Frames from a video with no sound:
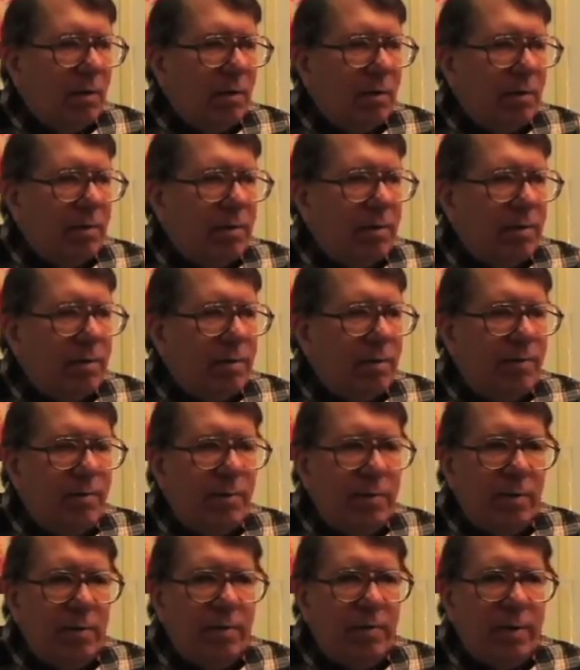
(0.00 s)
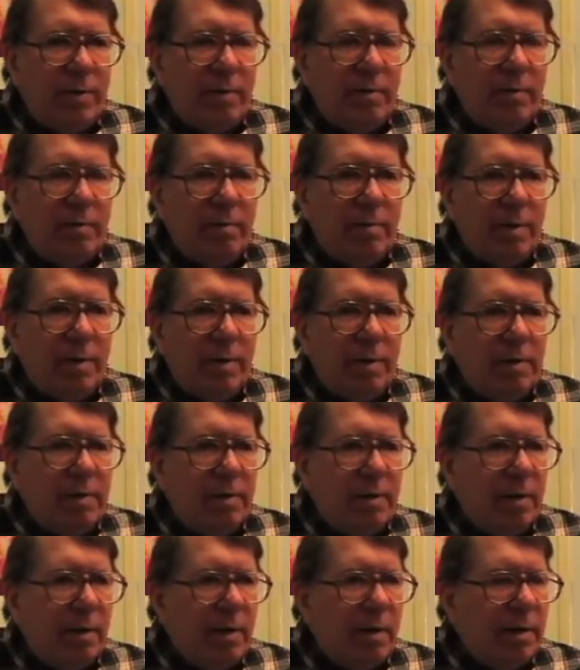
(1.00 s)
there was a review of it by
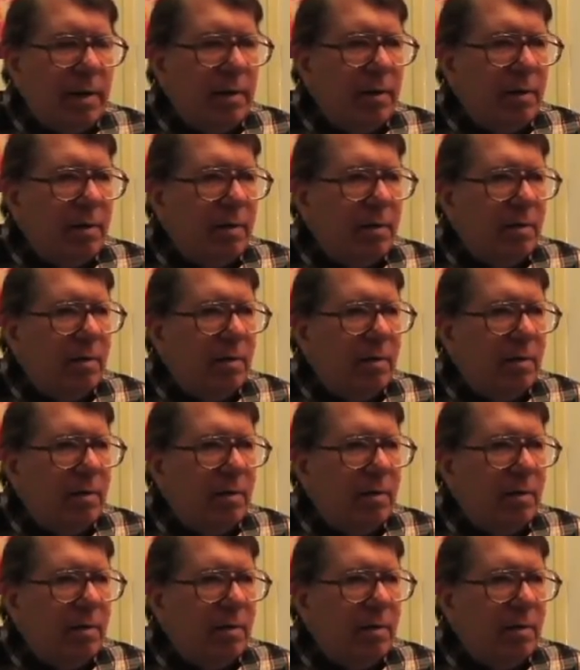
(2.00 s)
this guy.